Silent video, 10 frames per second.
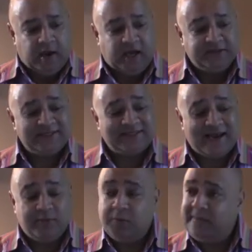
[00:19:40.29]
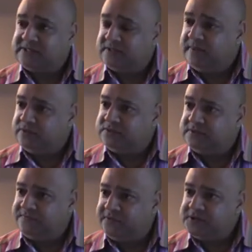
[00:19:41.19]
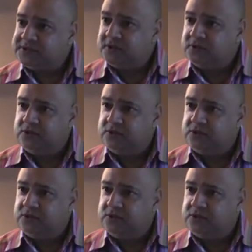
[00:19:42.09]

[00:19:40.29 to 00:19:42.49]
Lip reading: Understand what makes the most difference